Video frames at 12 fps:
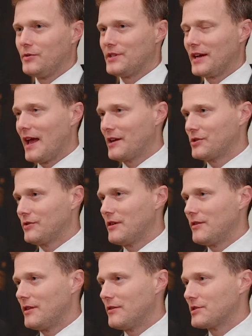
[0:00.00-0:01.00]
who said,
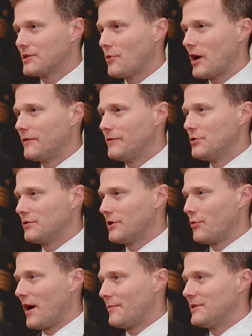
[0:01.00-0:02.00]
actually, the spread of
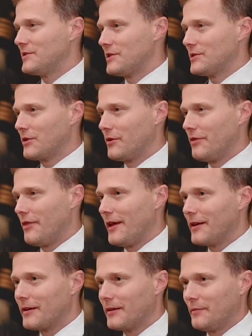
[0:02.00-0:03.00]
nuclear weapons is a good
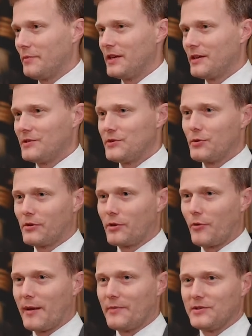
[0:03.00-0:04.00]
thing because
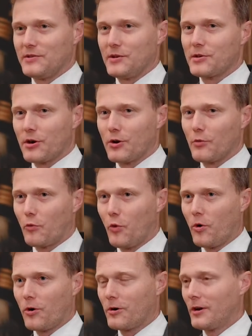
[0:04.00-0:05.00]
nuclear weapons deter
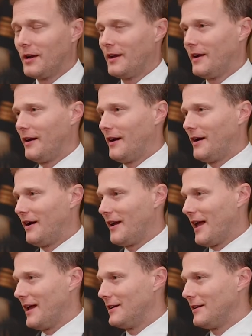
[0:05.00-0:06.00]
war.
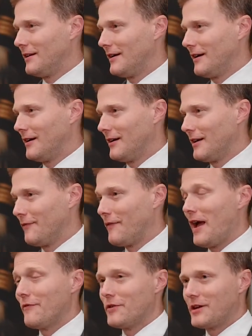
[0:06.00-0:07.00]
And
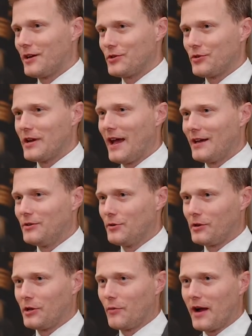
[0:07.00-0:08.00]
if every country had
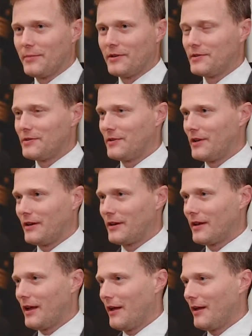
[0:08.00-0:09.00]
nuclear weapons,
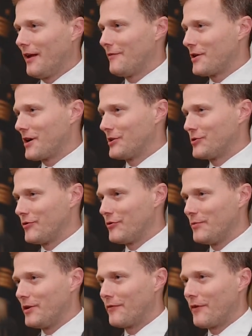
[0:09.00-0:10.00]
every
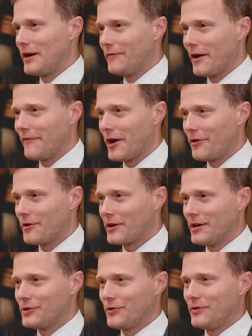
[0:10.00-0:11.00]
country would be afraid of every
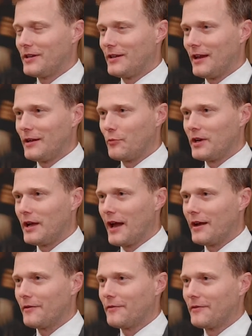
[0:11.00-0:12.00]
other country and
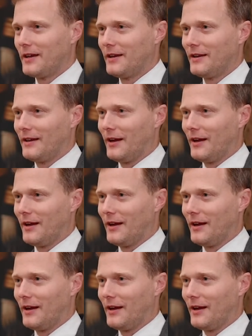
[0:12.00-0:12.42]
we'd have